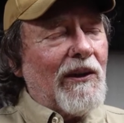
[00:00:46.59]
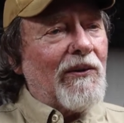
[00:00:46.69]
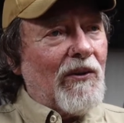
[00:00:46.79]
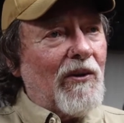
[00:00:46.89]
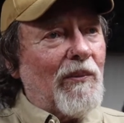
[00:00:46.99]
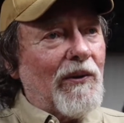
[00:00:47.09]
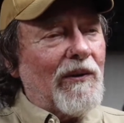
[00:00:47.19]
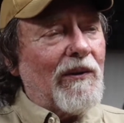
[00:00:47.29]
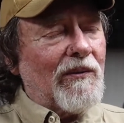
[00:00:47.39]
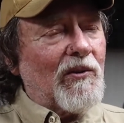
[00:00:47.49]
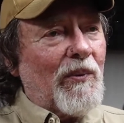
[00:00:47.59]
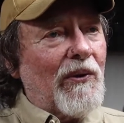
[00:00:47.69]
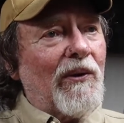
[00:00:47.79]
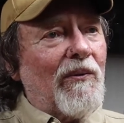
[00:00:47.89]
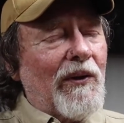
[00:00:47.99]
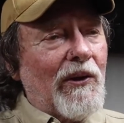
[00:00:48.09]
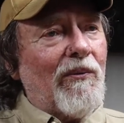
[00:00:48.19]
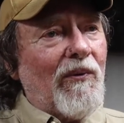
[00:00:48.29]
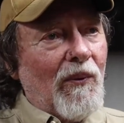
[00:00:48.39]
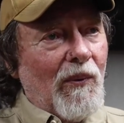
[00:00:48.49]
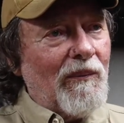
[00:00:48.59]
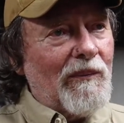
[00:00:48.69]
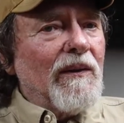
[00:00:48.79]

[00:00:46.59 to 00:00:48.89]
that tournament in the spring of '84.